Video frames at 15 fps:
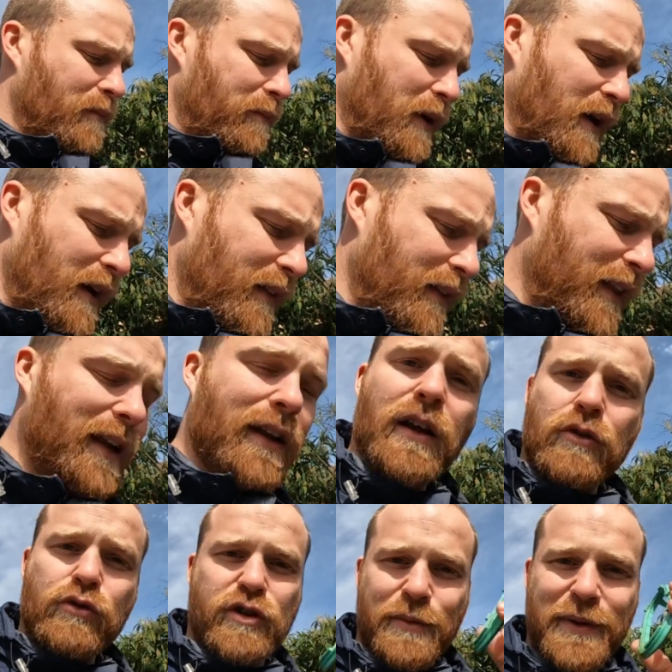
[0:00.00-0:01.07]
But it
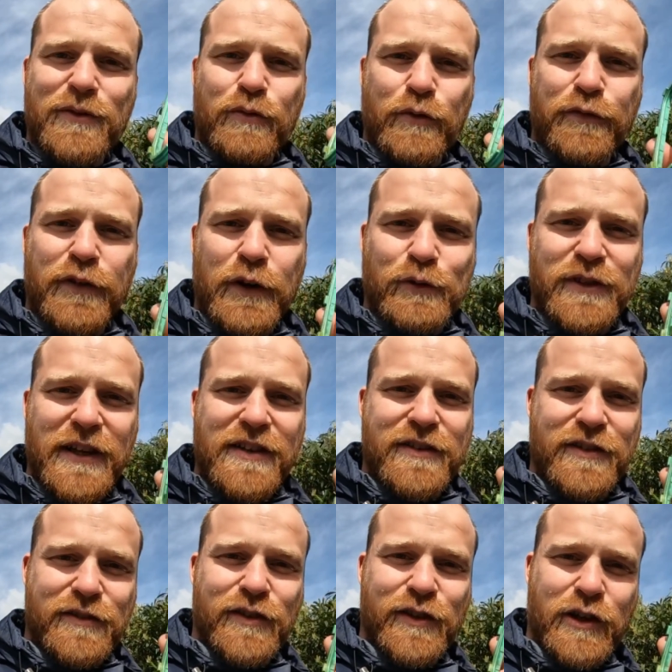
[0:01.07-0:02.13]
lulls you into a false
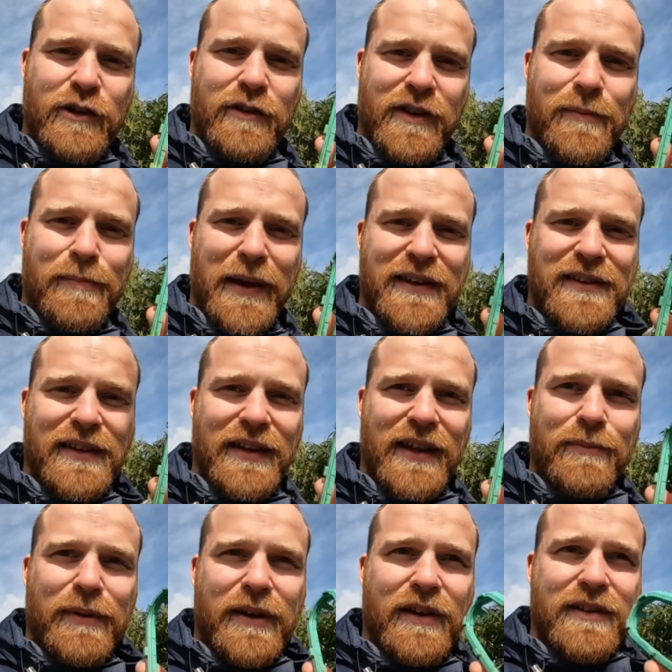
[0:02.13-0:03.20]
sense of security
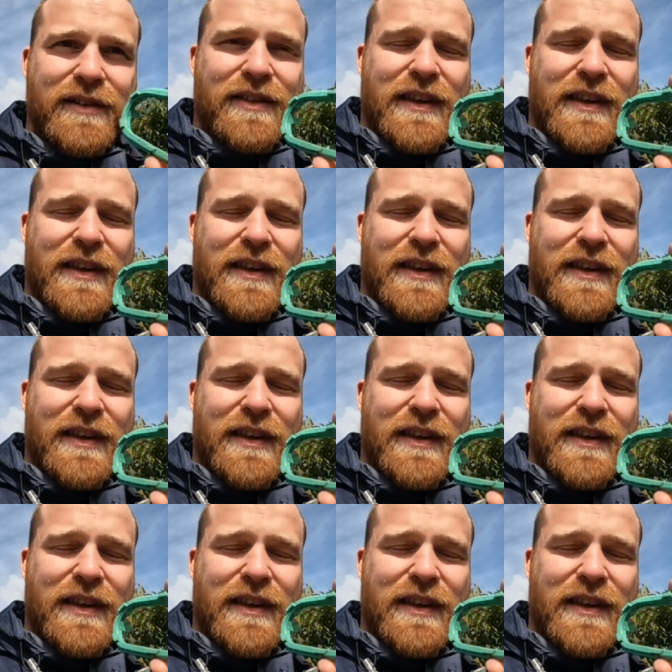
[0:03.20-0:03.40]
basically, because